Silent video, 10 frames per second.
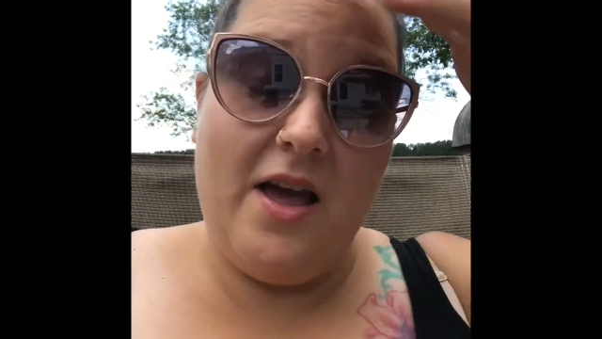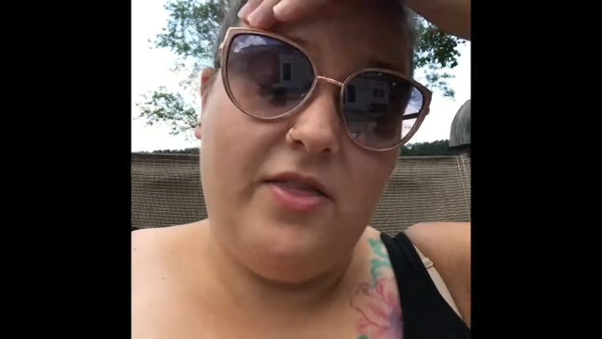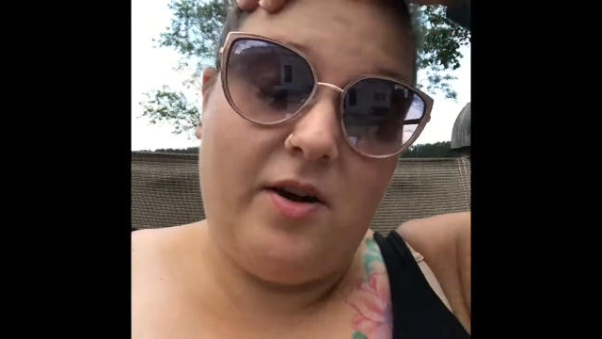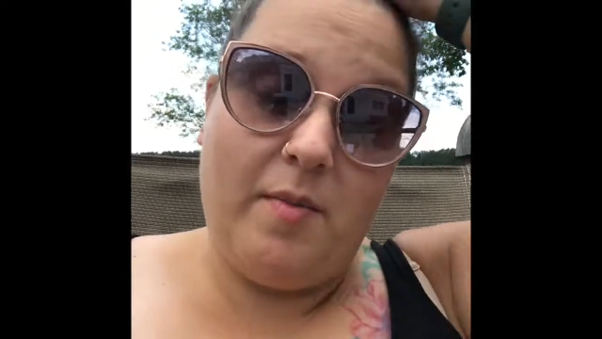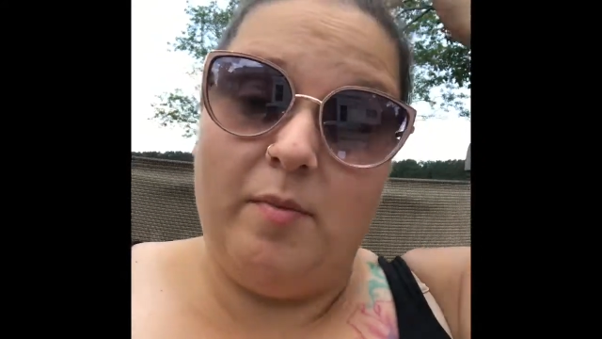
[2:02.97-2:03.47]
I
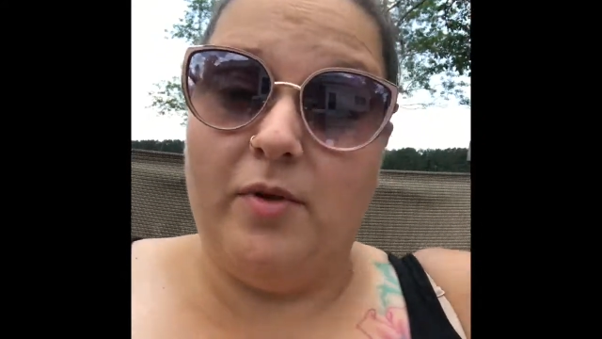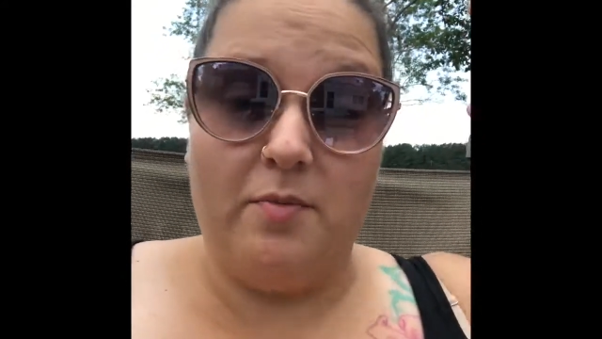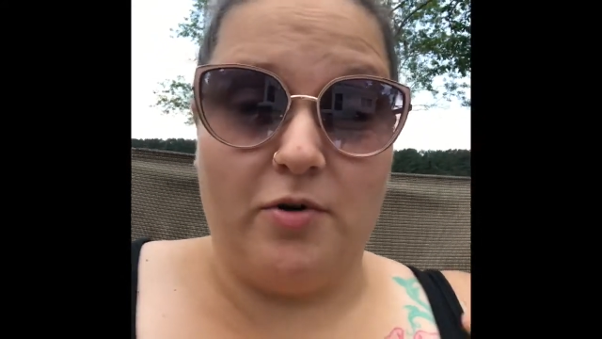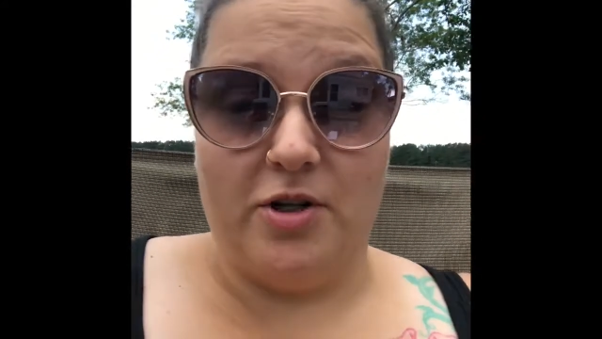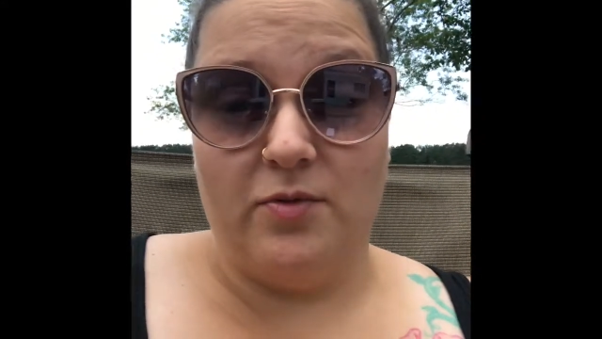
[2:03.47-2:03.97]
thought my blood
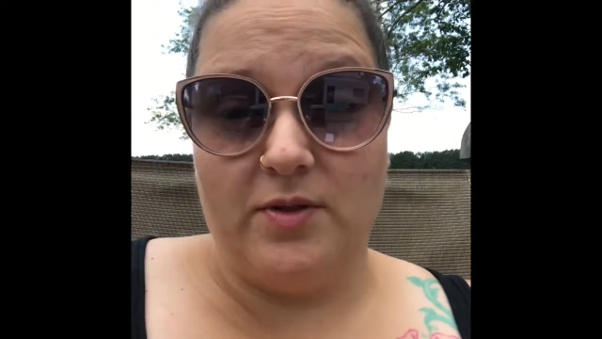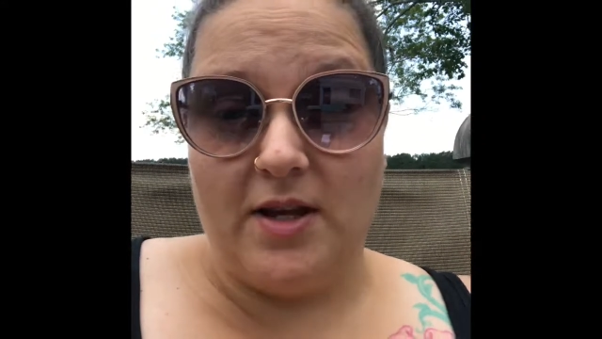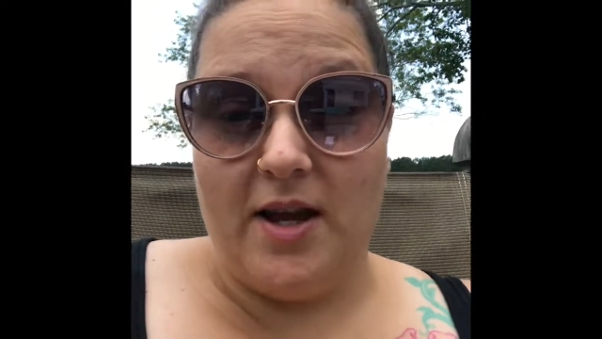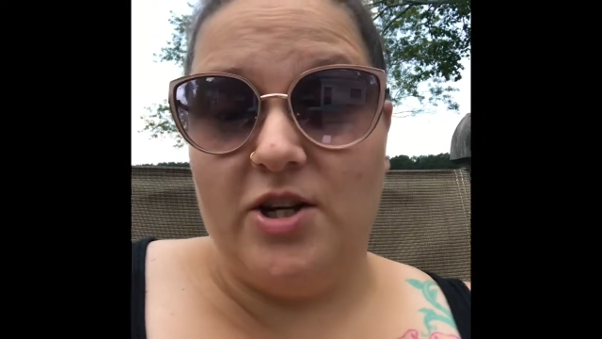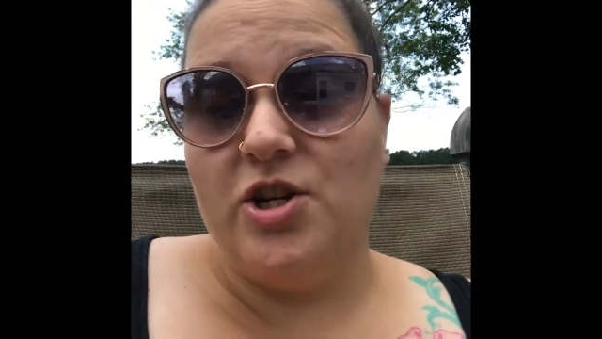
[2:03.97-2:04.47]
pressure was
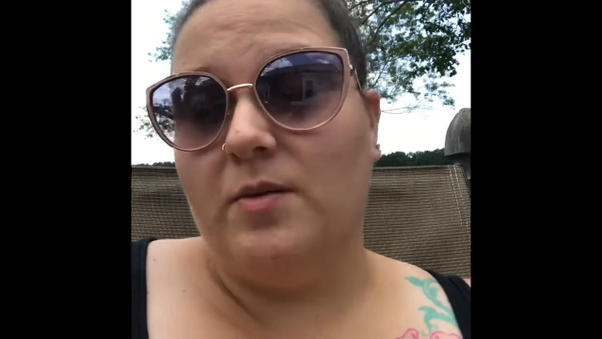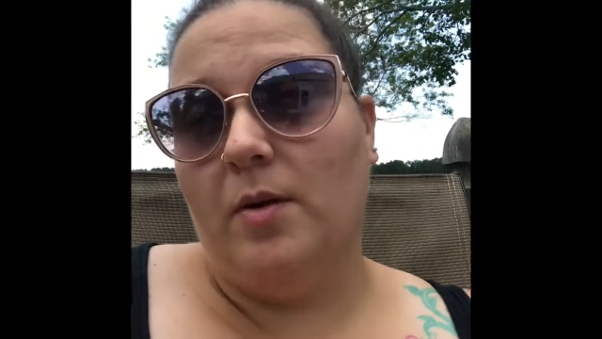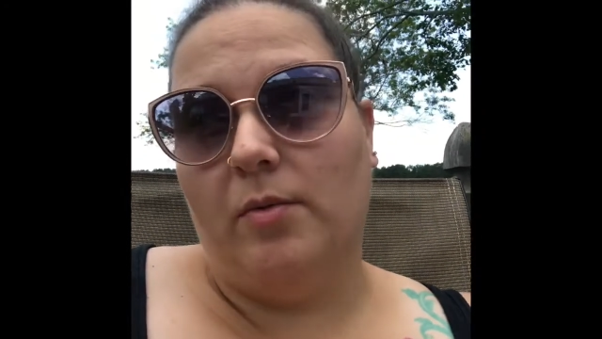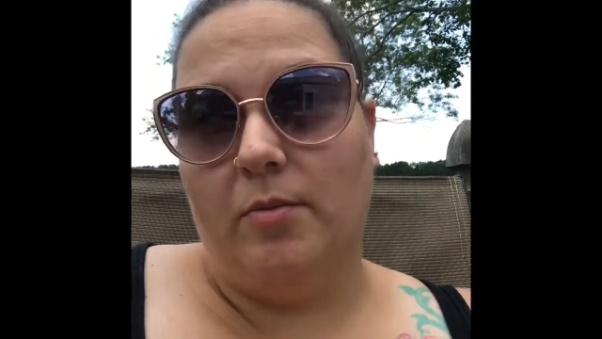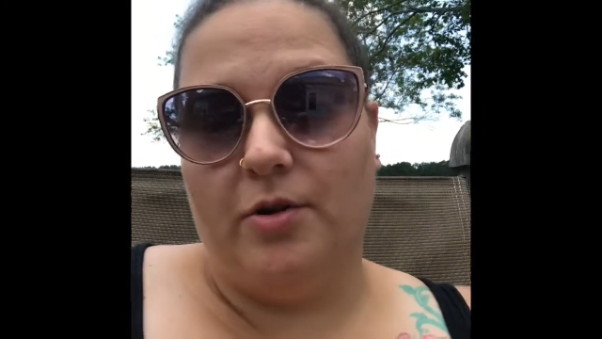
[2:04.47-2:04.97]
high. I checked my
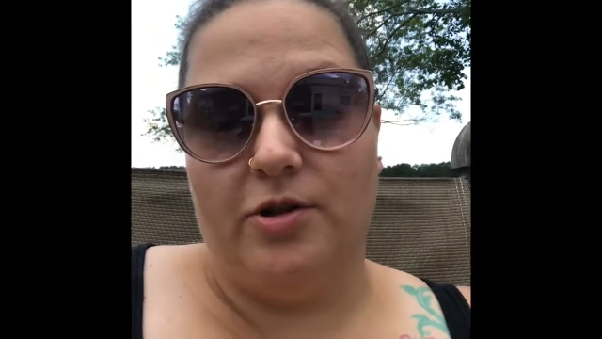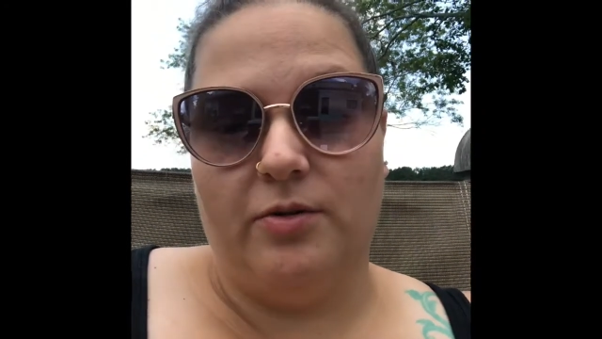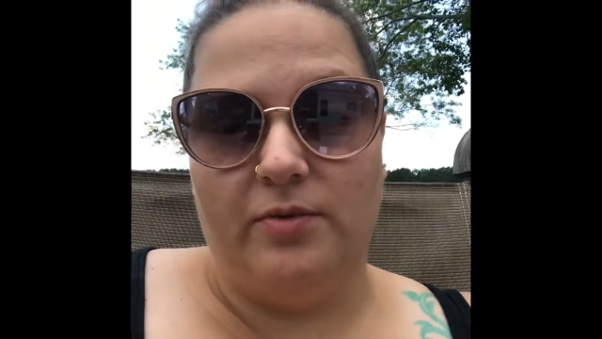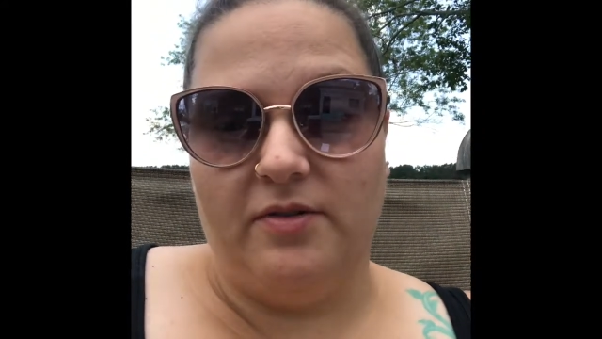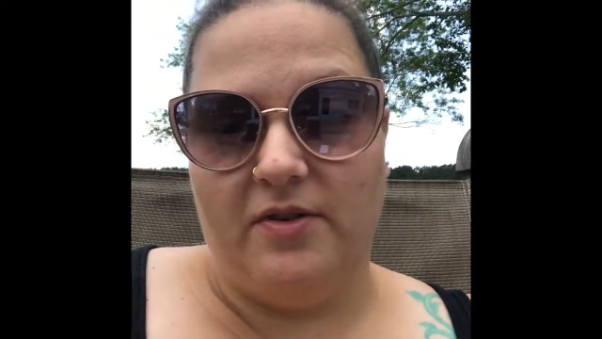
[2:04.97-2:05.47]
blood pressure,
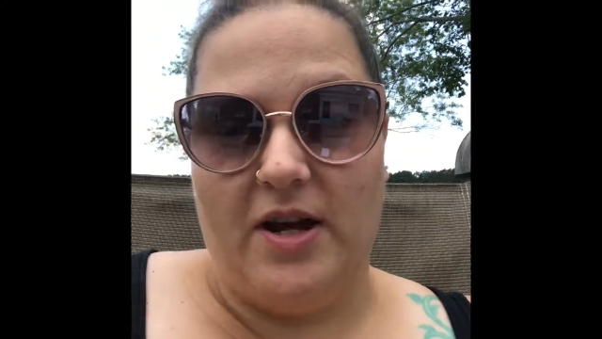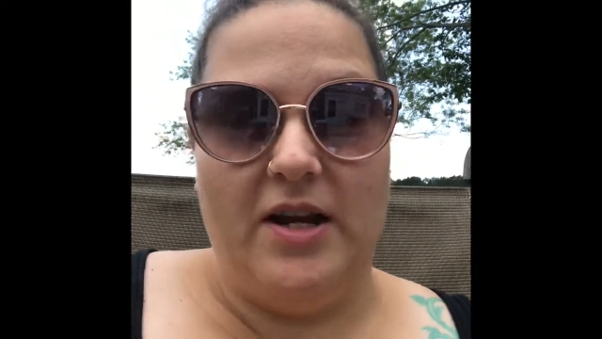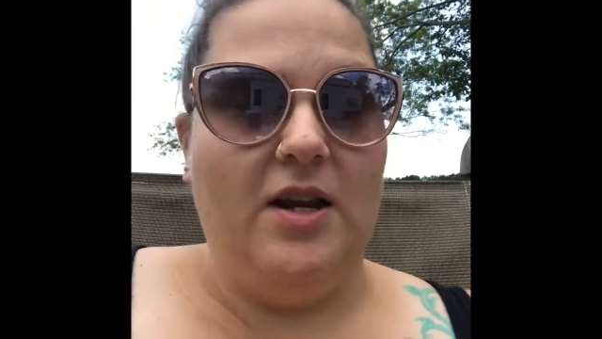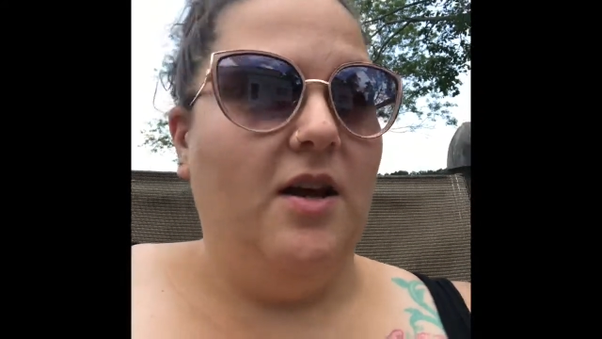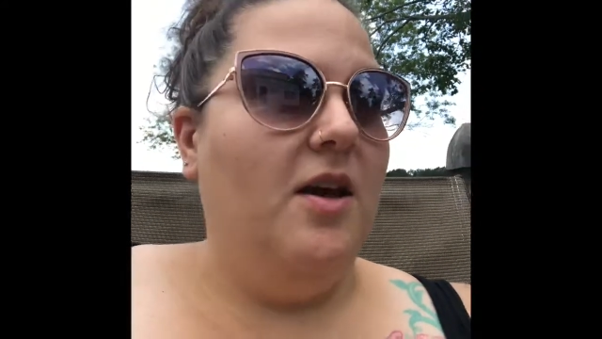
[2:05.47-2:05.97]
it was fine.
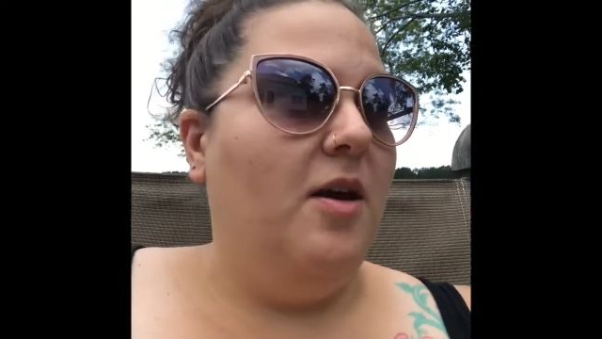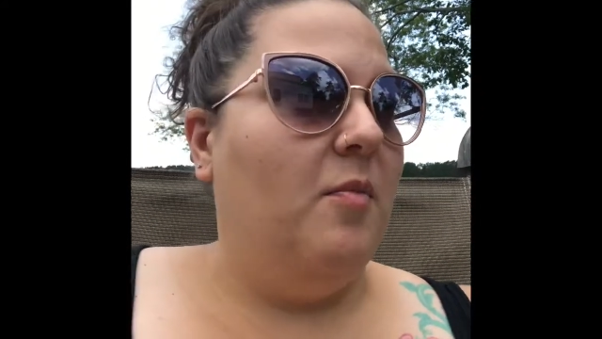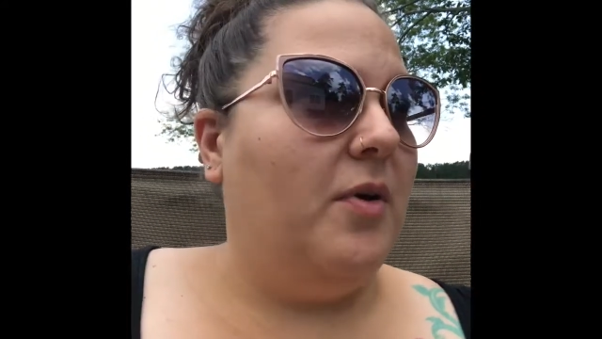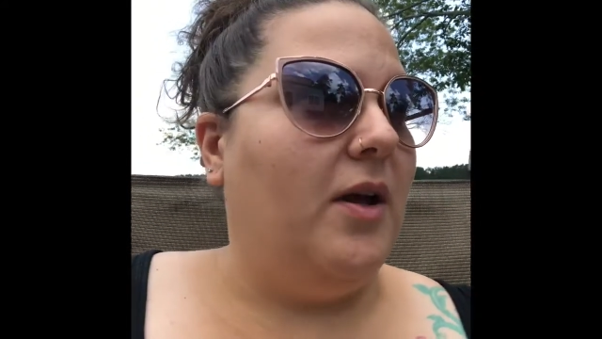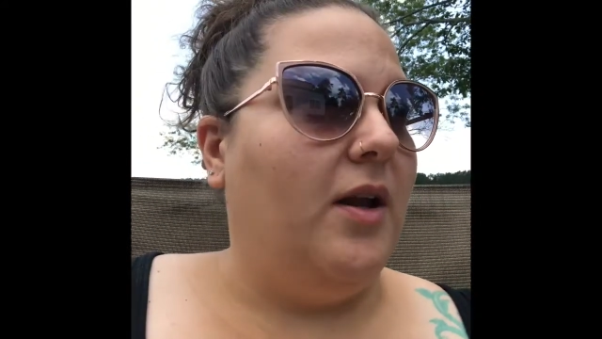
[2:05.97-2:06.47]

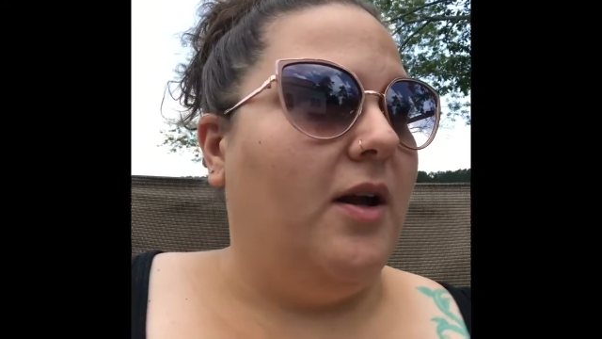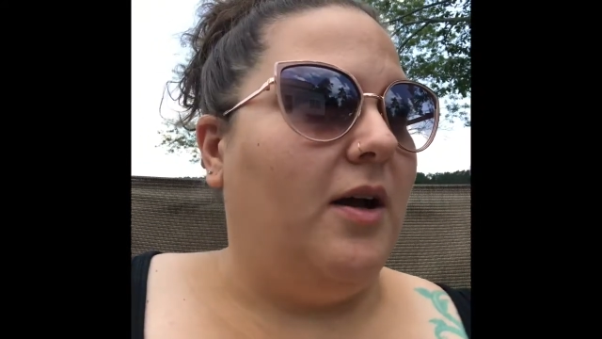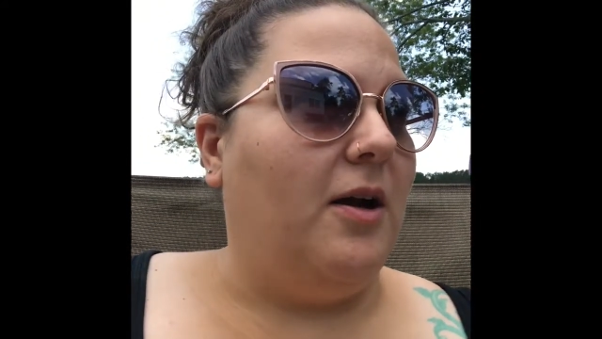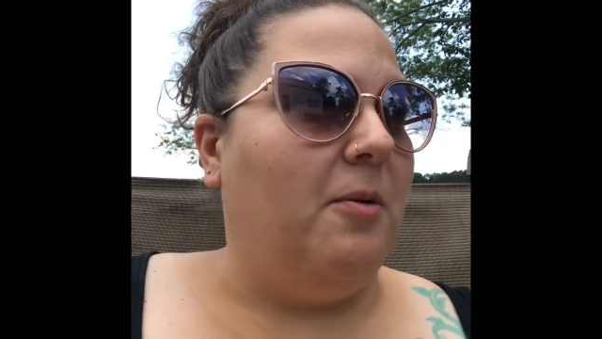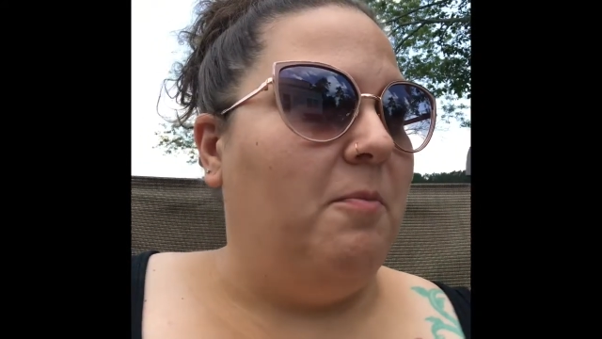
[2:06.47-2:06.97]
But
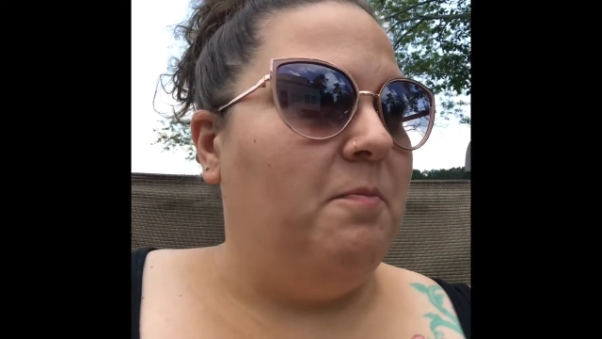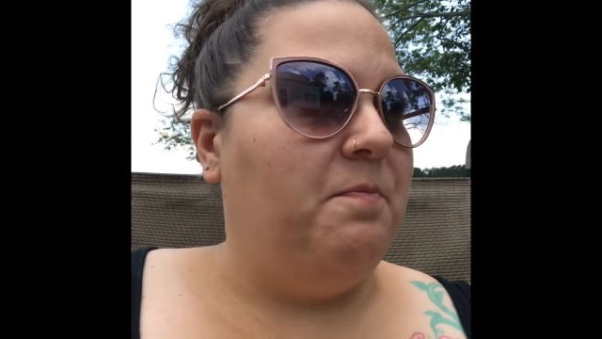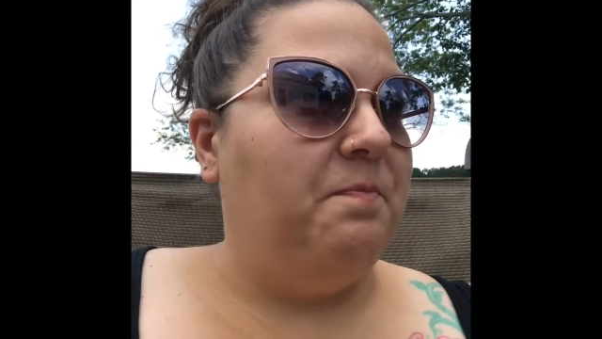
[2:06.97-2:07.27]
um,